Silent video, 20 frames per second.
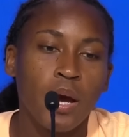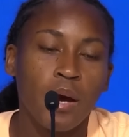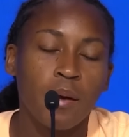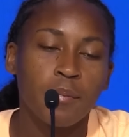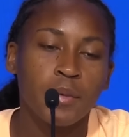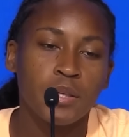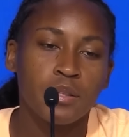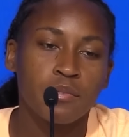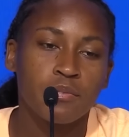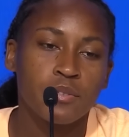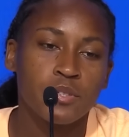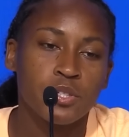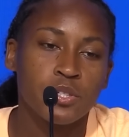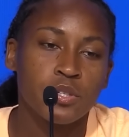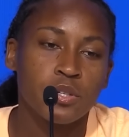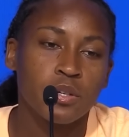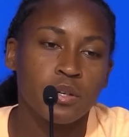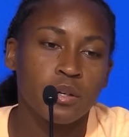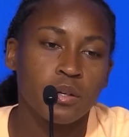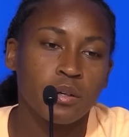mean, for
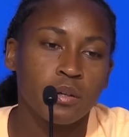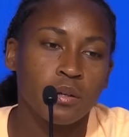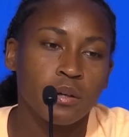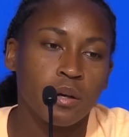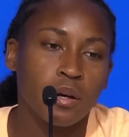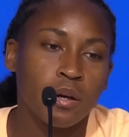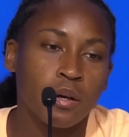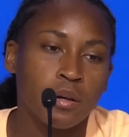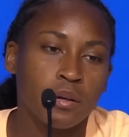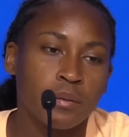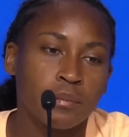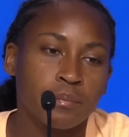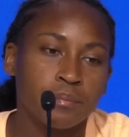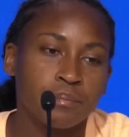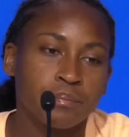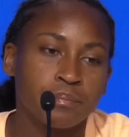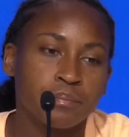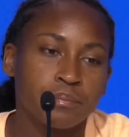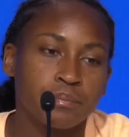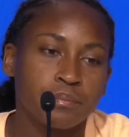sure.
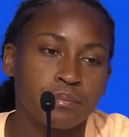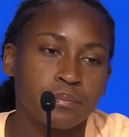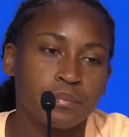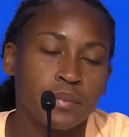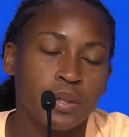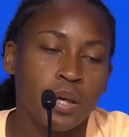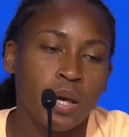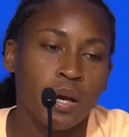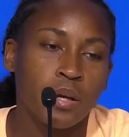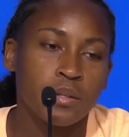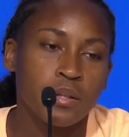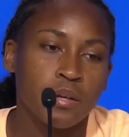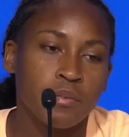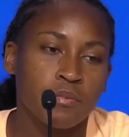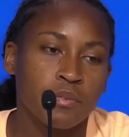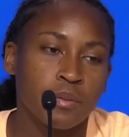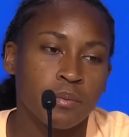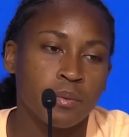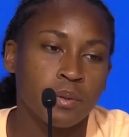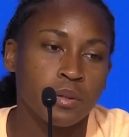Yeah, I
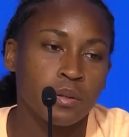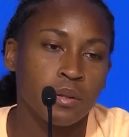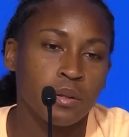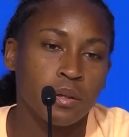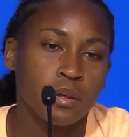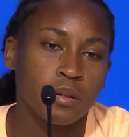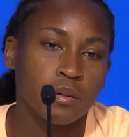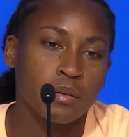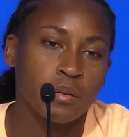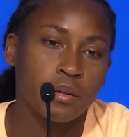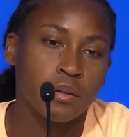definitely want to look, you